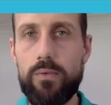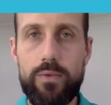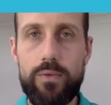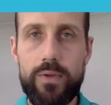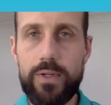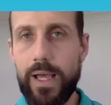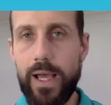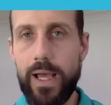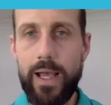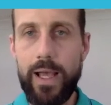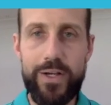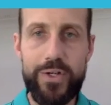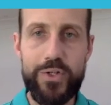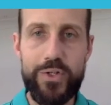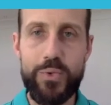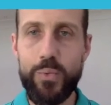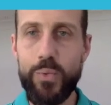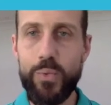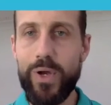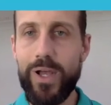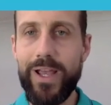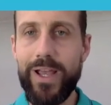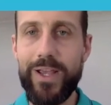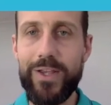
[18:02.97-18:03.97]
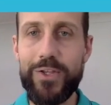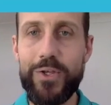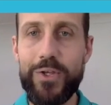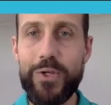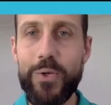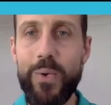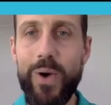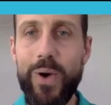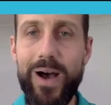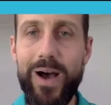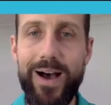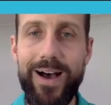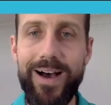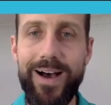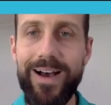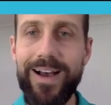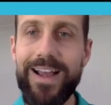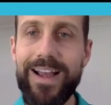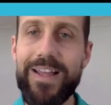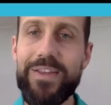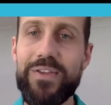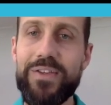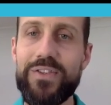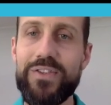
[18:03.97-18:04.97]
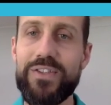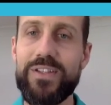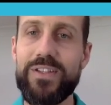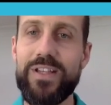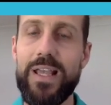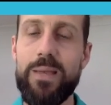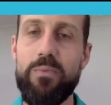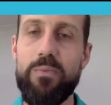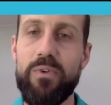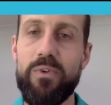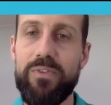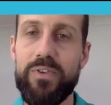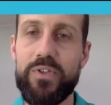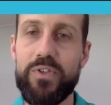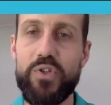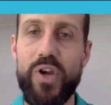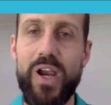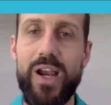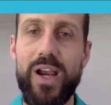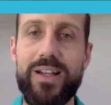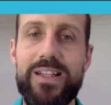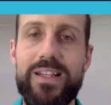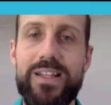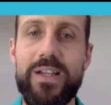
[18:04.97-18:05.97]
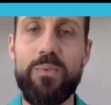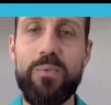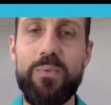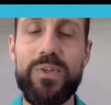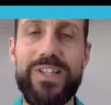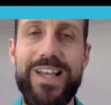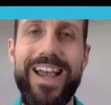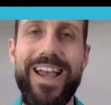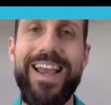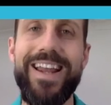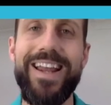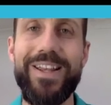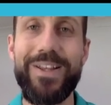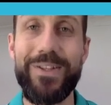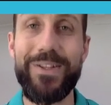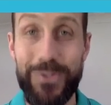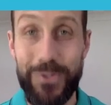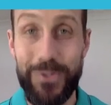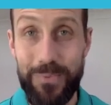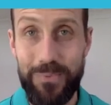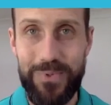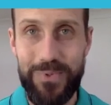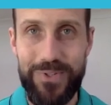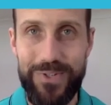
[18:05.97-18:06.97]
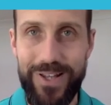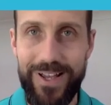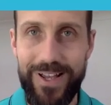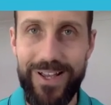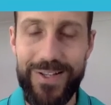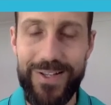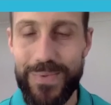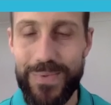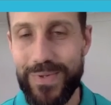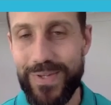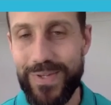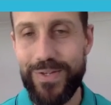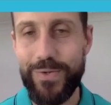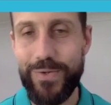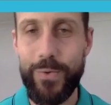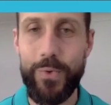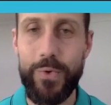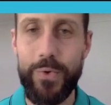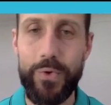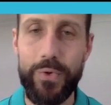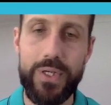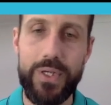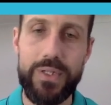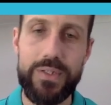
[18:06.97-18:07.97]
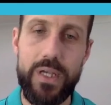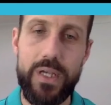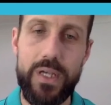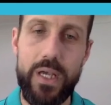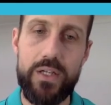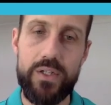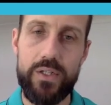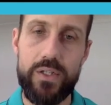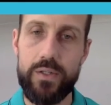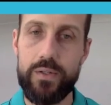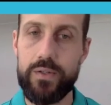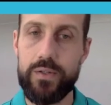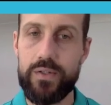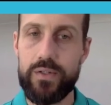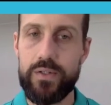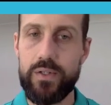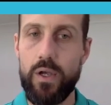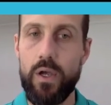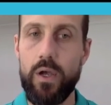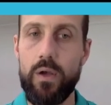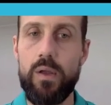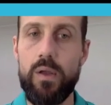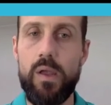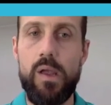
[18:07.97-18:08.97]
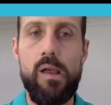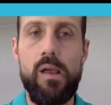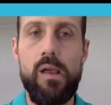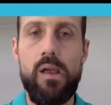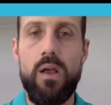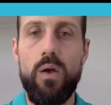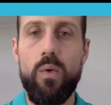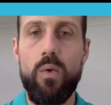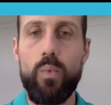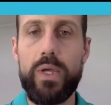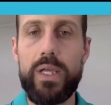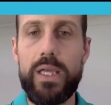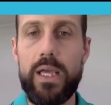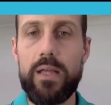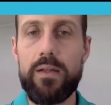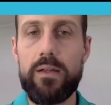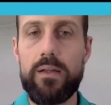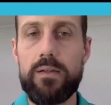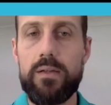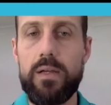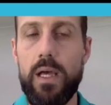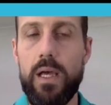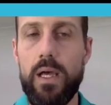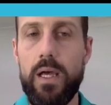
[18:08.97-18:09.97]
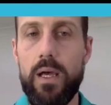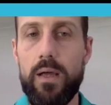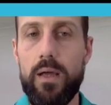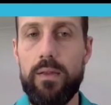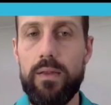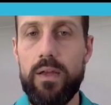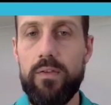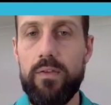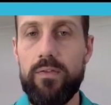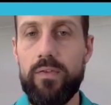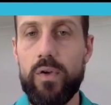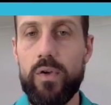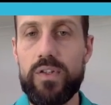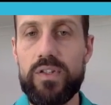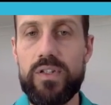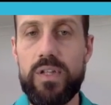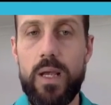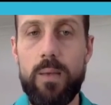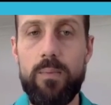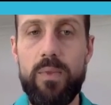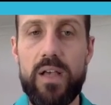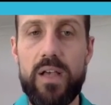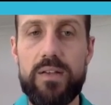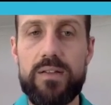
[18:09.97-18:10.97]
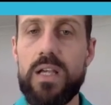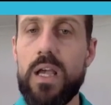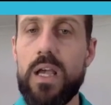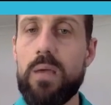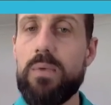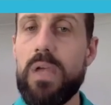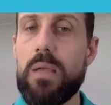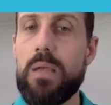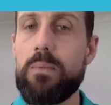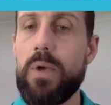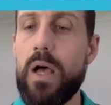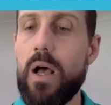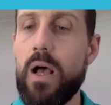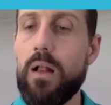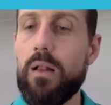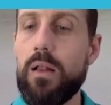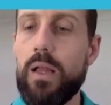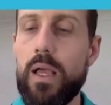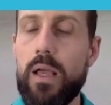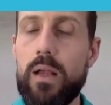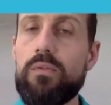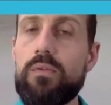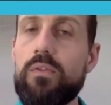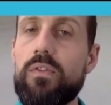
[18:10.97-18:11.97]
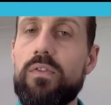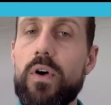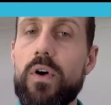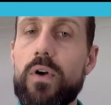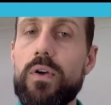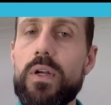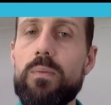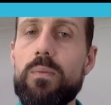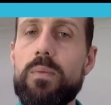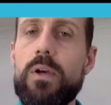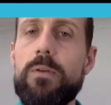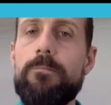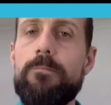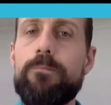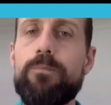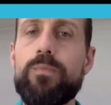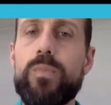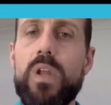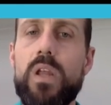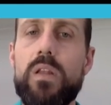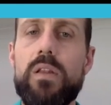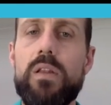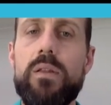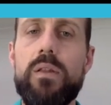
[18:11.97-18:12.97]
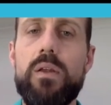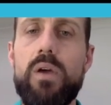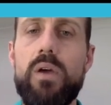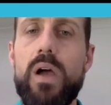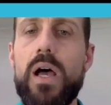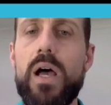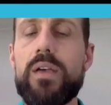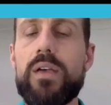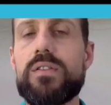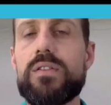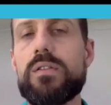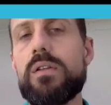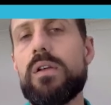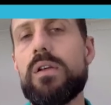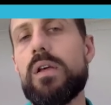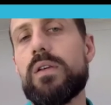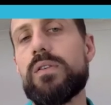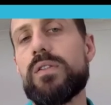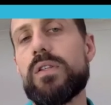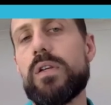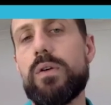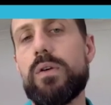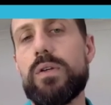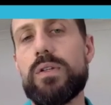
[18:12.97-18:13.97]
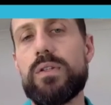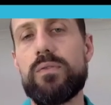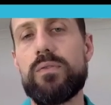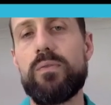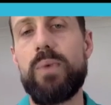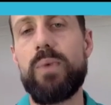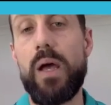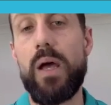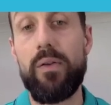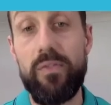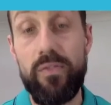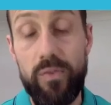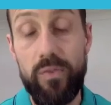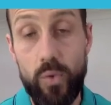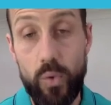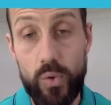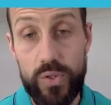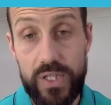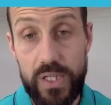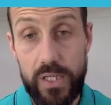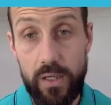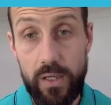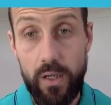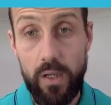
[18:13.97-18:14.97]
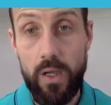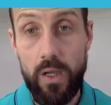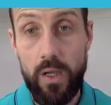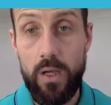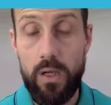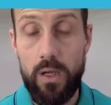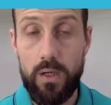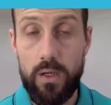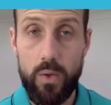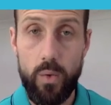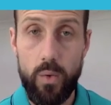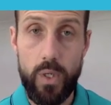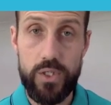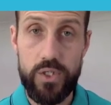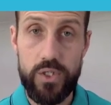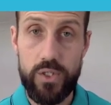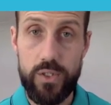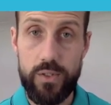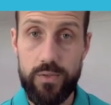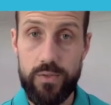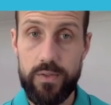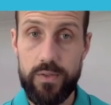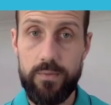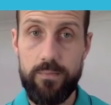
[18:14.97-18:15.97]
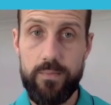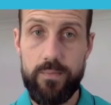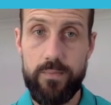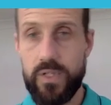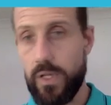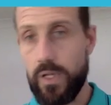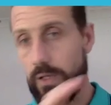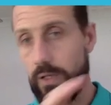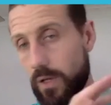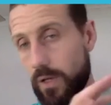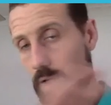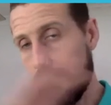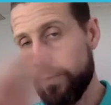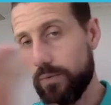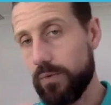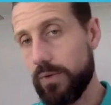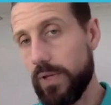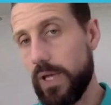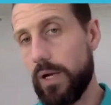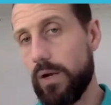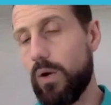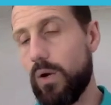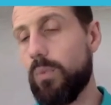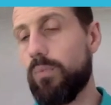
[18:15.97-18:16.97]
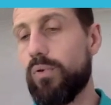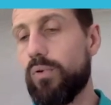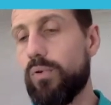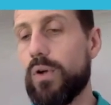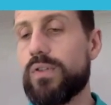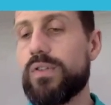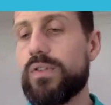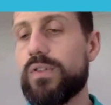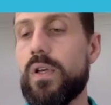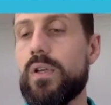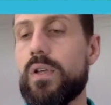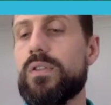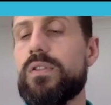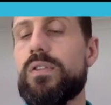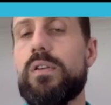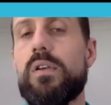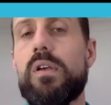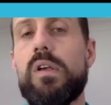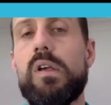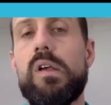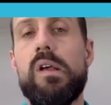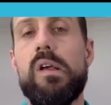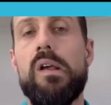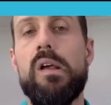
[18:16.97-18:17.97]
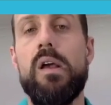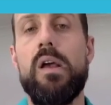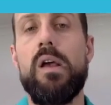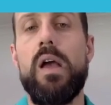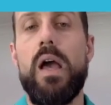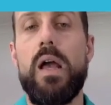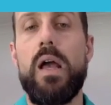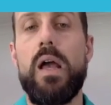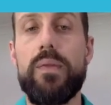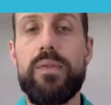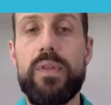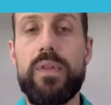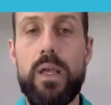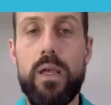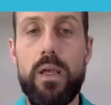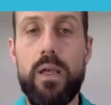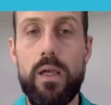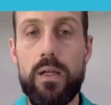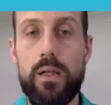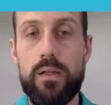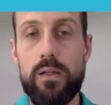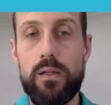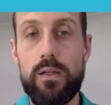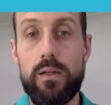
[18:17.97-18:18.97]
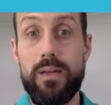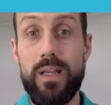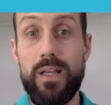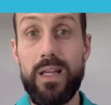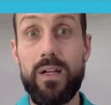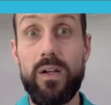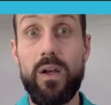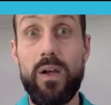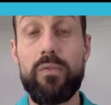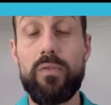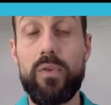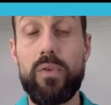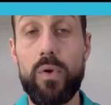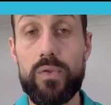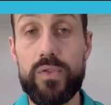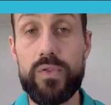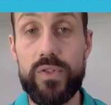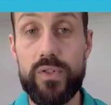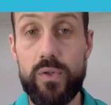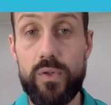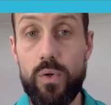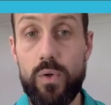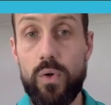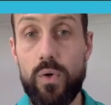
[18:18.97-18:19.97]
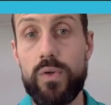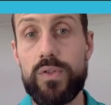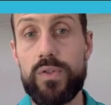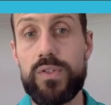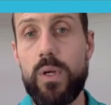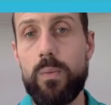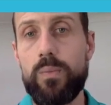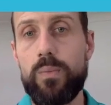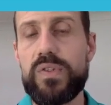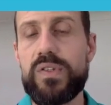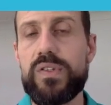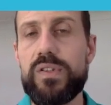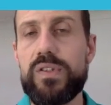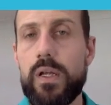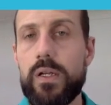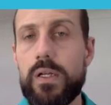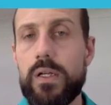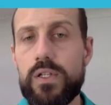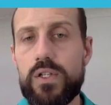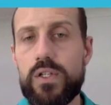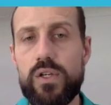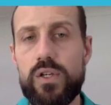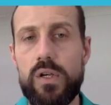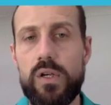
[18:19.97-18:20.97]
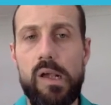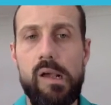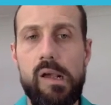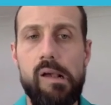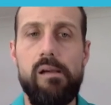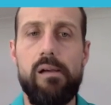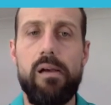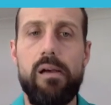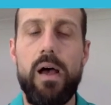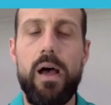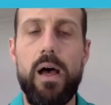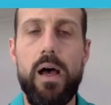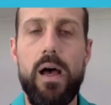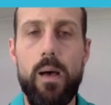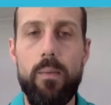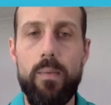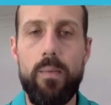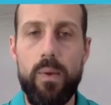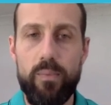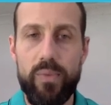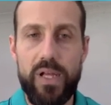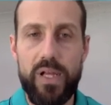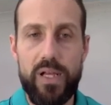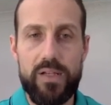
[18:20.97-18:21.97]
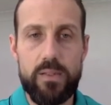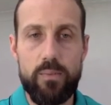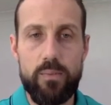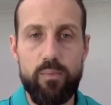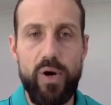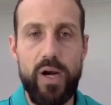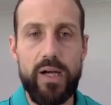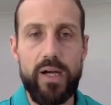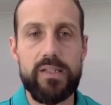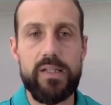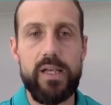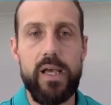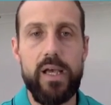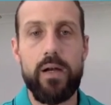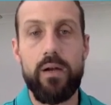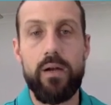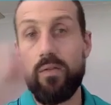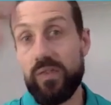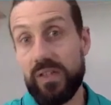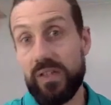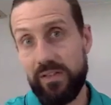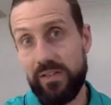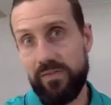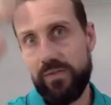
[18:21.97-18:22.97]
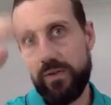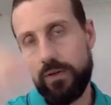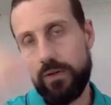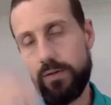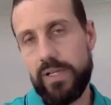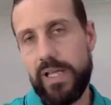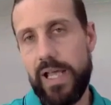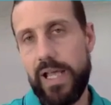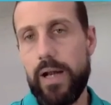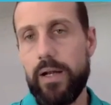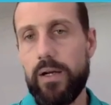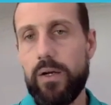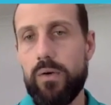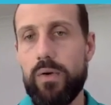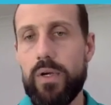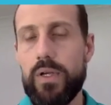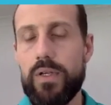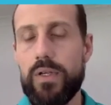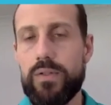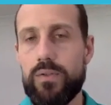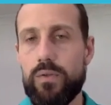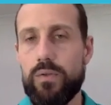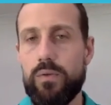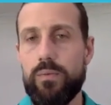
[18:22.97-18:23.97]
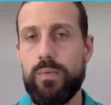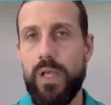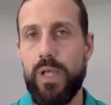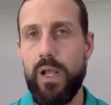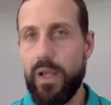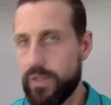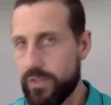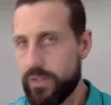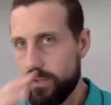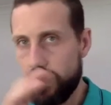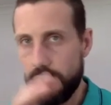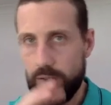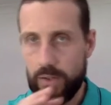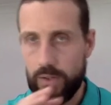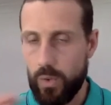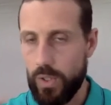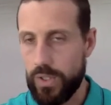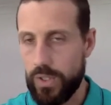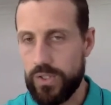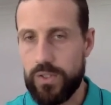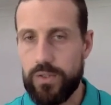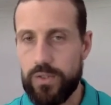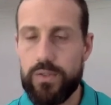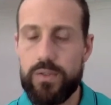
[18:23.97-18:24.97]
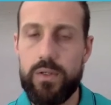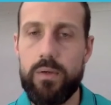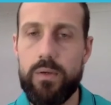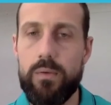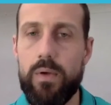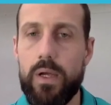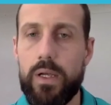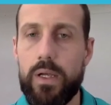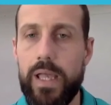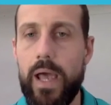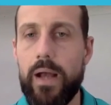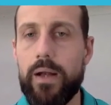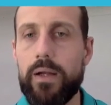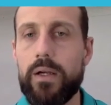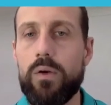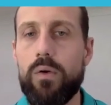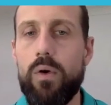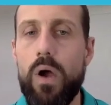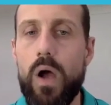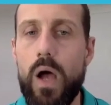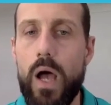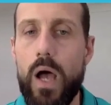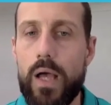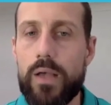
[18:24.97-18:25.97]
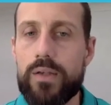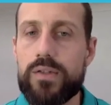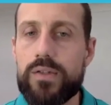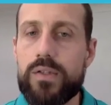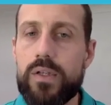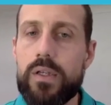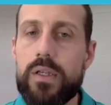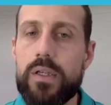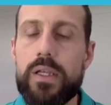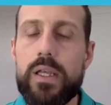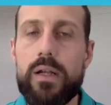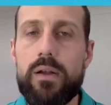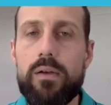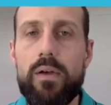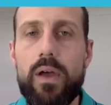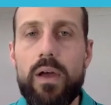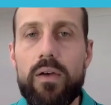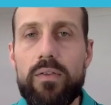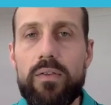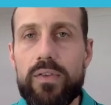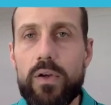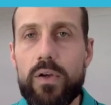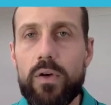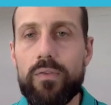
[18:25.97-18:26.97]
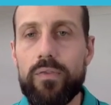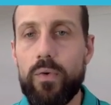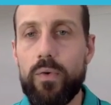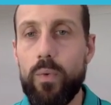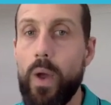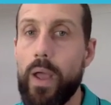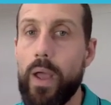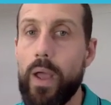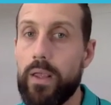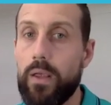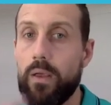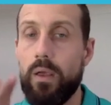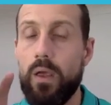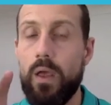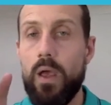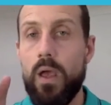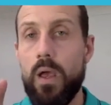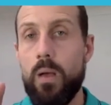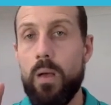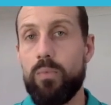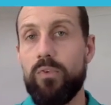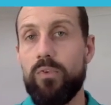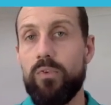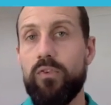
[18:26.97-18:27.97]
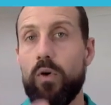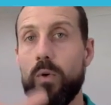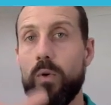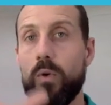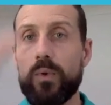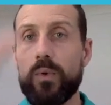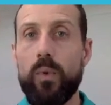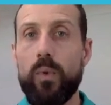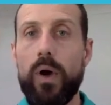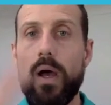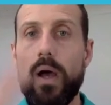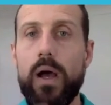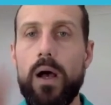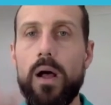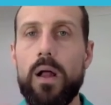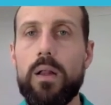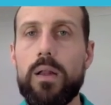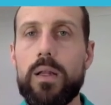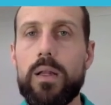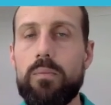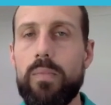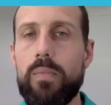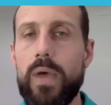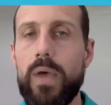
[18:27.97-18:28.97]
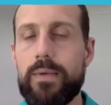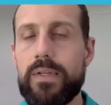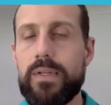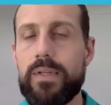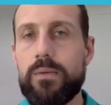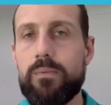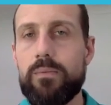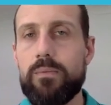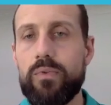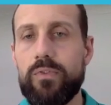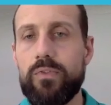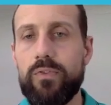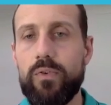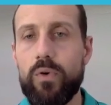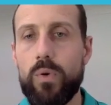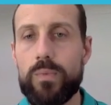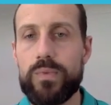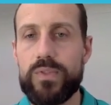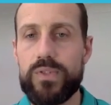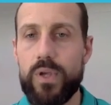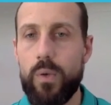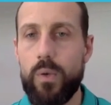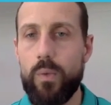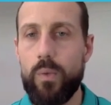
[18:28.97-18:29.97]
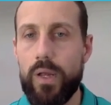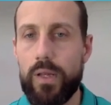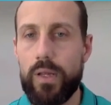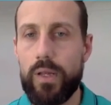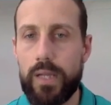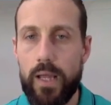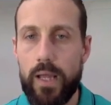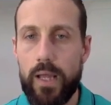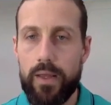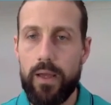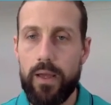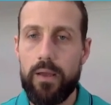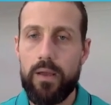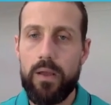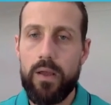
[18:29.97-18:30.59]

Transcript: gauge where you are in the scheme of attracting and retaining superstars within your organisation. So we get their first name, last name, email, and phone number, and then they're asked a series of about 40 questions. So they go through that whole process, and at the end, they get an overall score, so a percentage, plus a breakdown of the different categories, or each of the questions are categorised, so you get a feel for where you performed well and maybe didn't perform so well in other